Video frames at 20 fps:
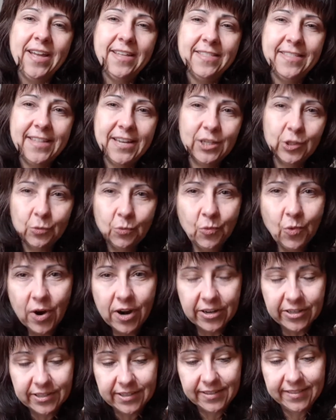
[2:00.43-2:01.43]
things
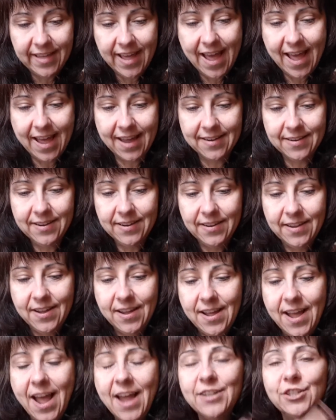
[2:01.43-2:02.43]
worked then,
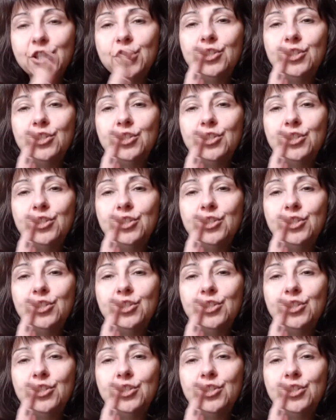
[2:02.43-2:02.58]
and just